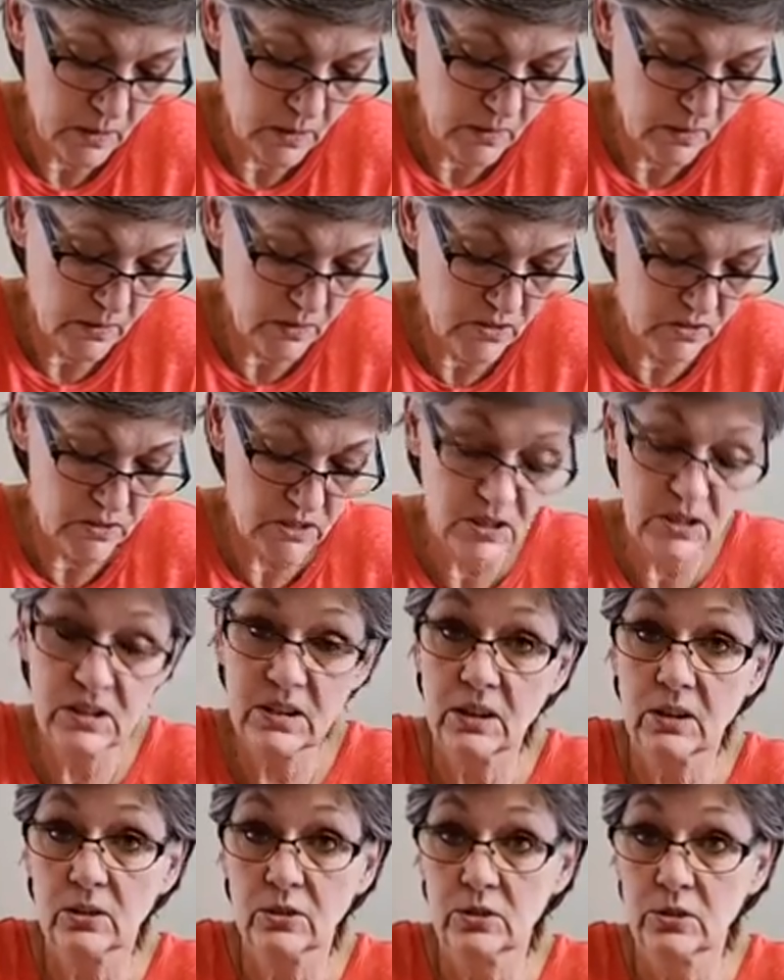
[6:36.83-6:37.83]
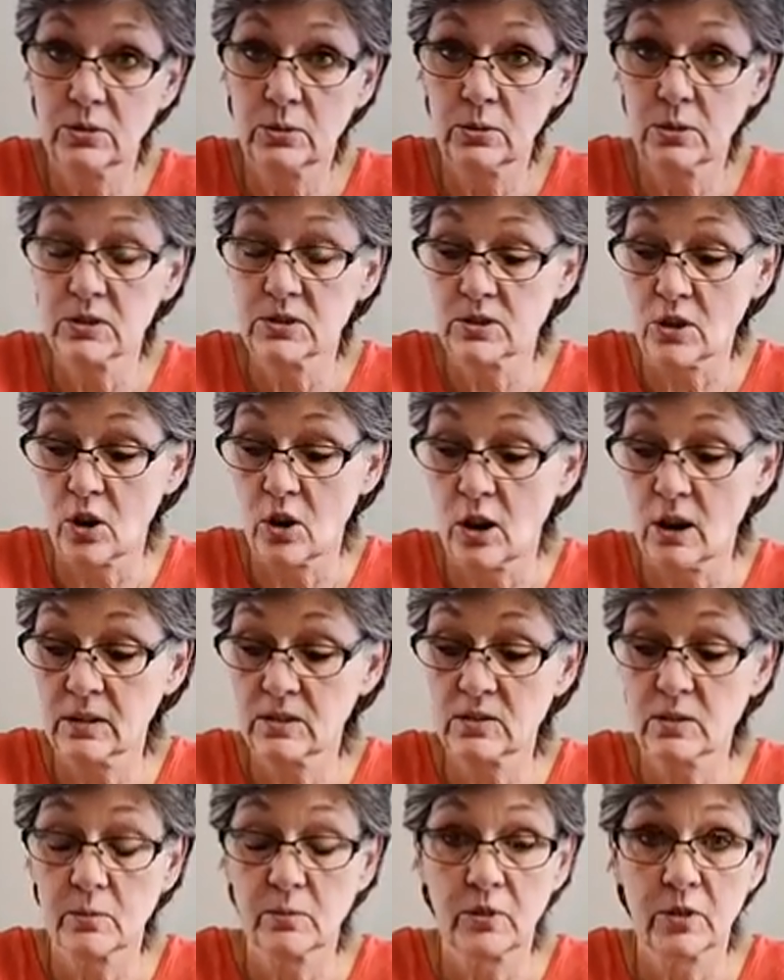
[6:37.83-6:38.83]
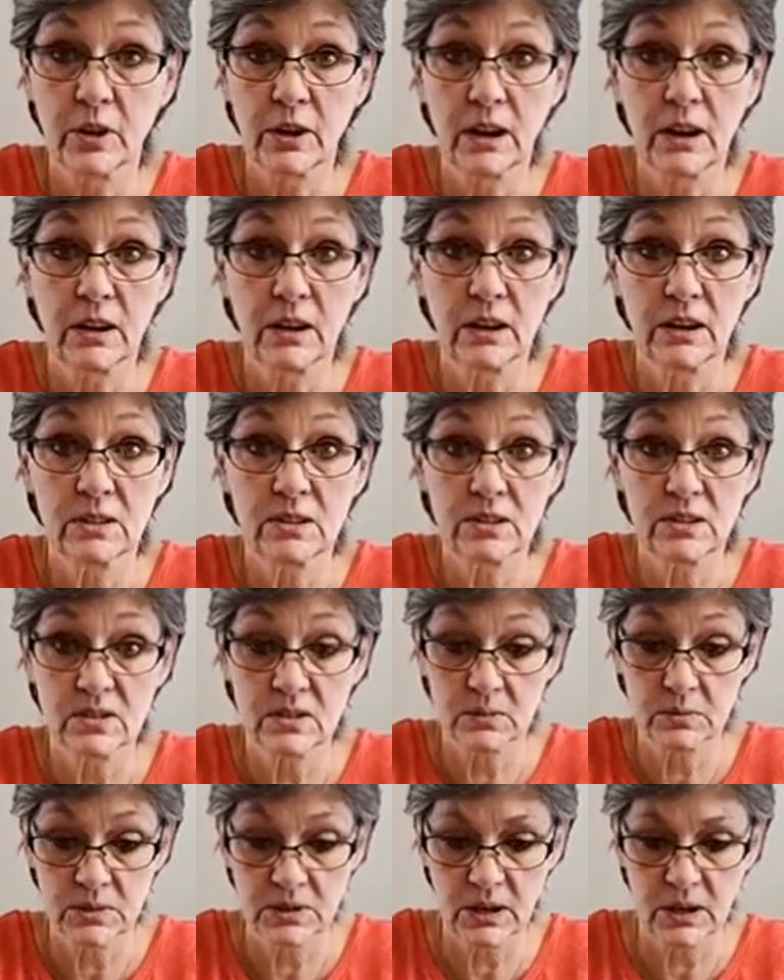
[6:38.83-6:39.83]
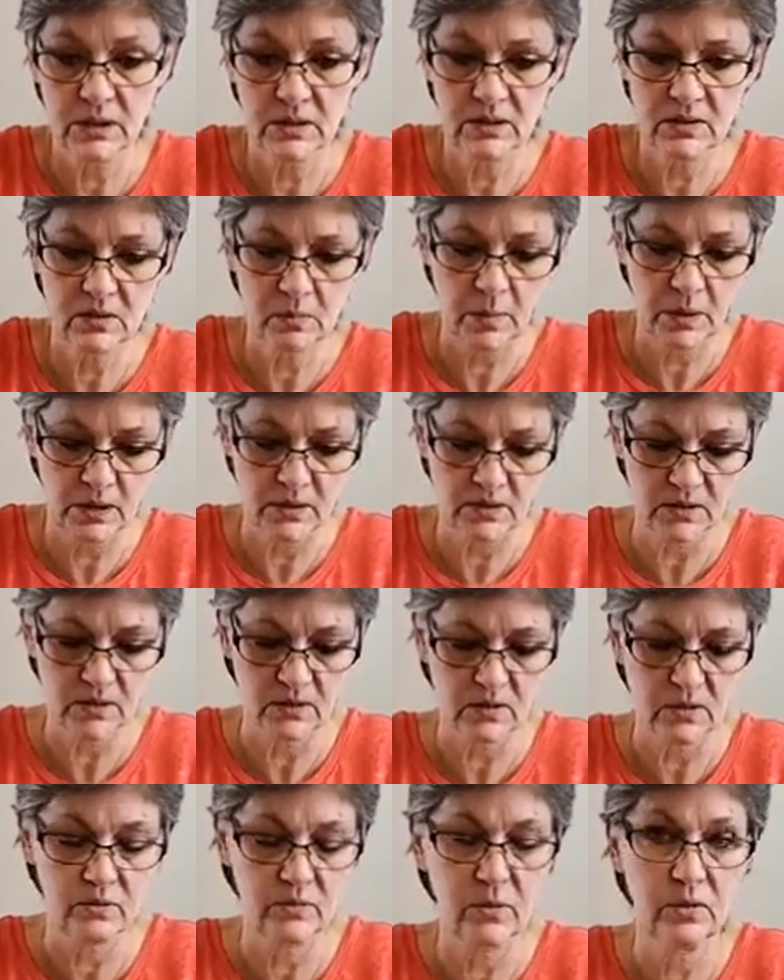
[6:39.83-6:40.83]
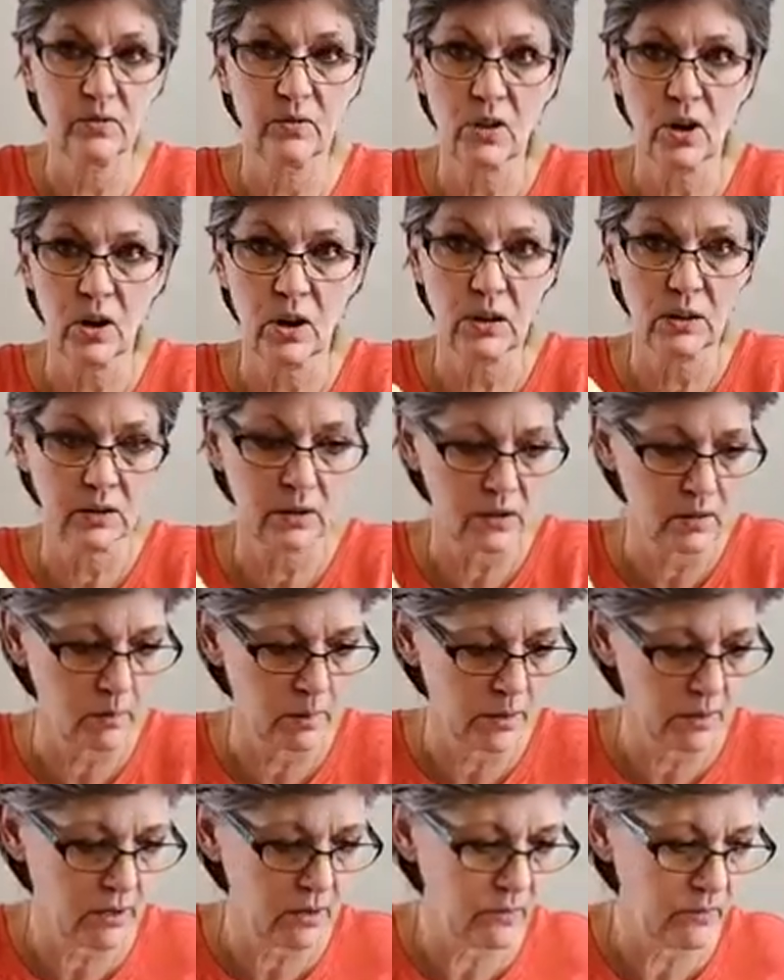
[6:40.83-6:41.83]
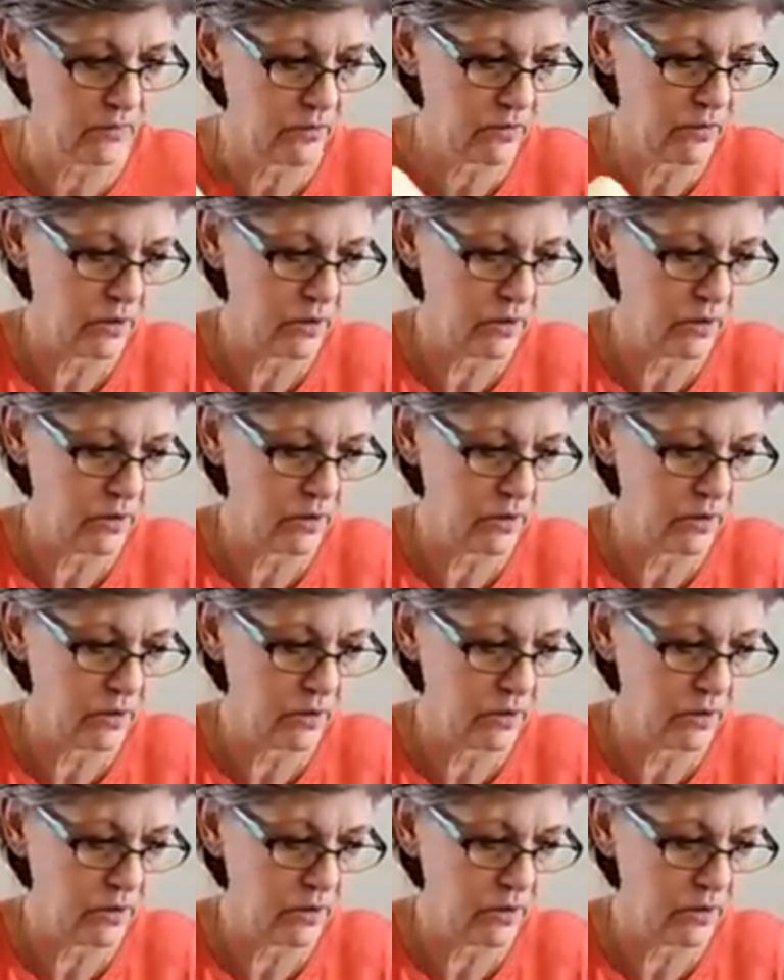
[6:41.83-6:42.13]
This detail tool is awesome for getting into some tight spaces if you've got a little bit of